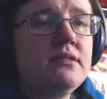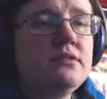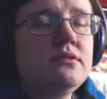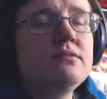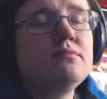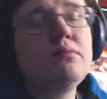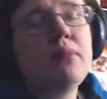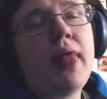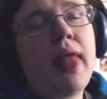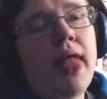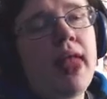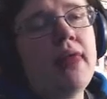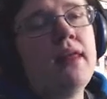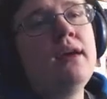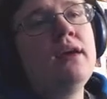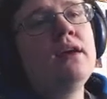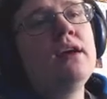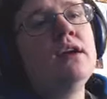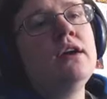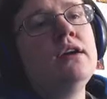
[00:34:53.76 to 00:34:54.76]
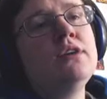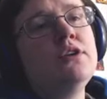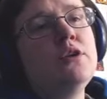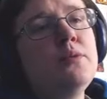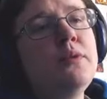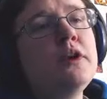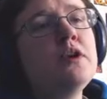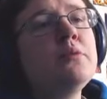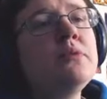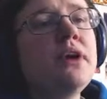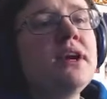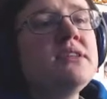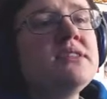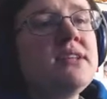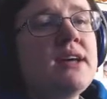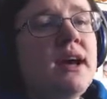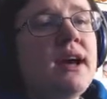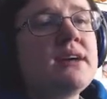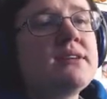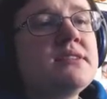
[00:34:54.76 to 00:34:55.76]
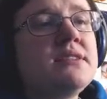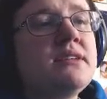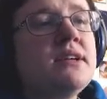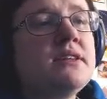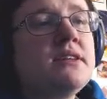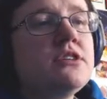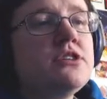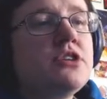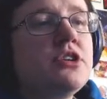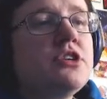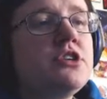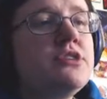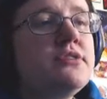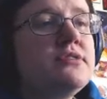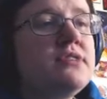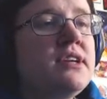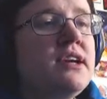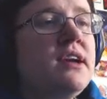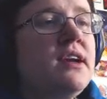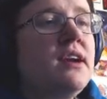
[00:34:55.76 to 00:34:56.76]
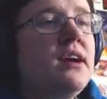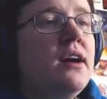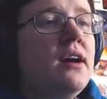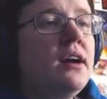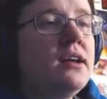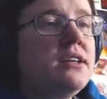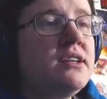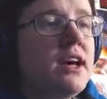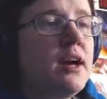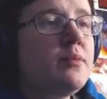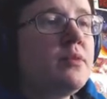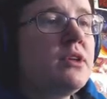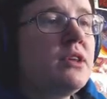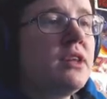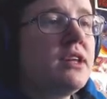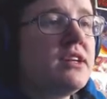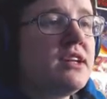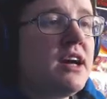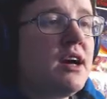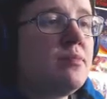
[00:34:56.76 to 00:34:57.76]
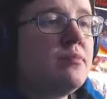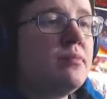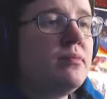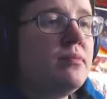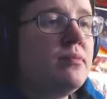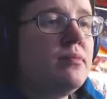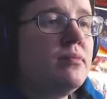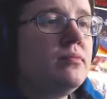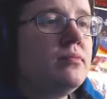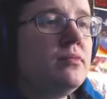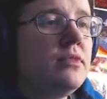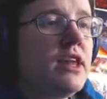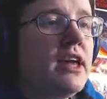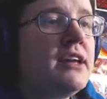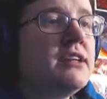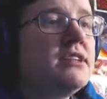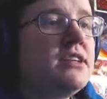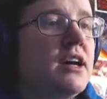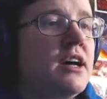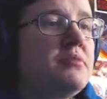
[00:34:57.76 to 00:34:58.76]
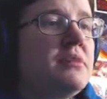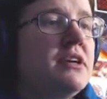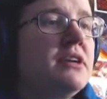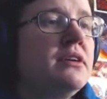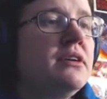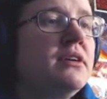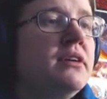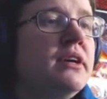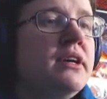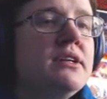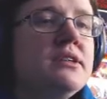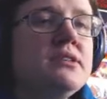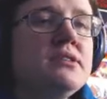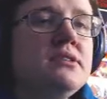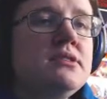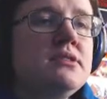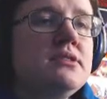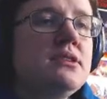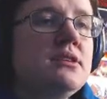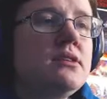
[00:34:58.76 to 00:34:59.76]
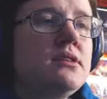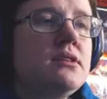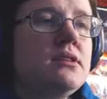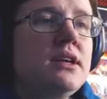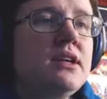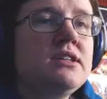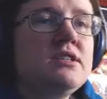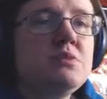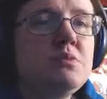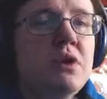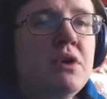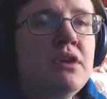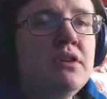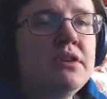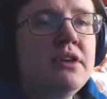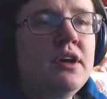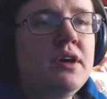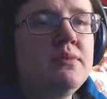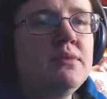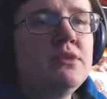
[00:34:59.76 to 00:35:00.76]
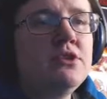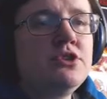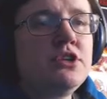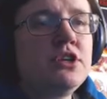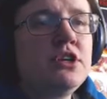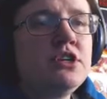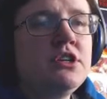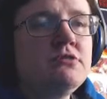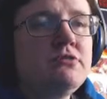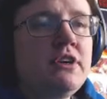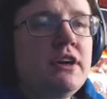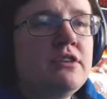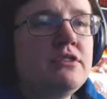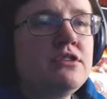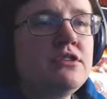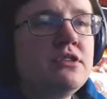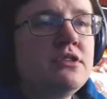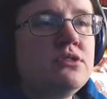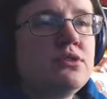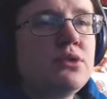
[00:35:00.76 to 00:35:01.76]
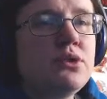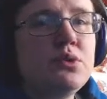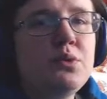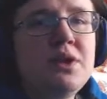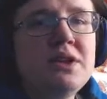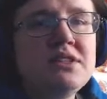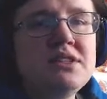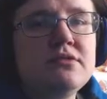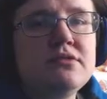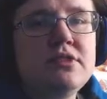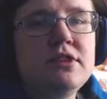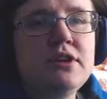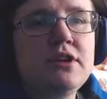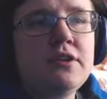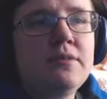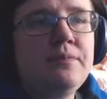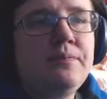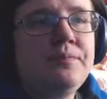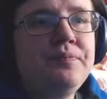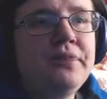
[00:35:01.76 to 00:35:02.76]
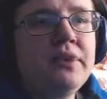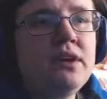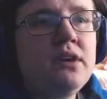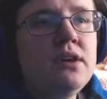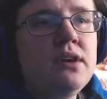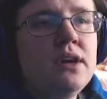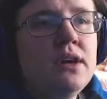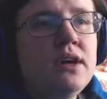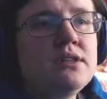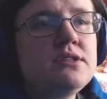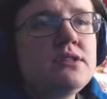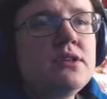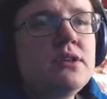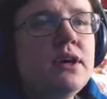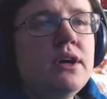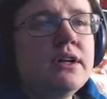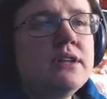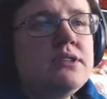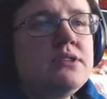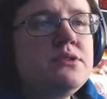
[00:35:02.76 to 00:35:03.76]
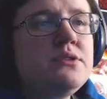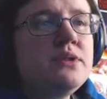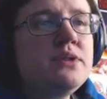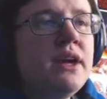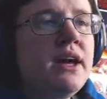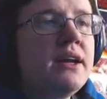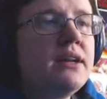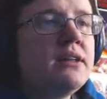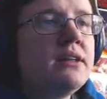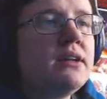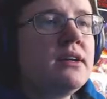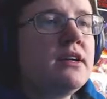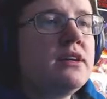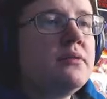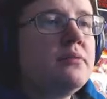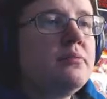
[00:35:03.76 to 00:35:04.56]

bleh, no better place to ask than at the Church of St. Adama Landama. It is a small and humble church found to the northwest of here. And so long as you are headed there,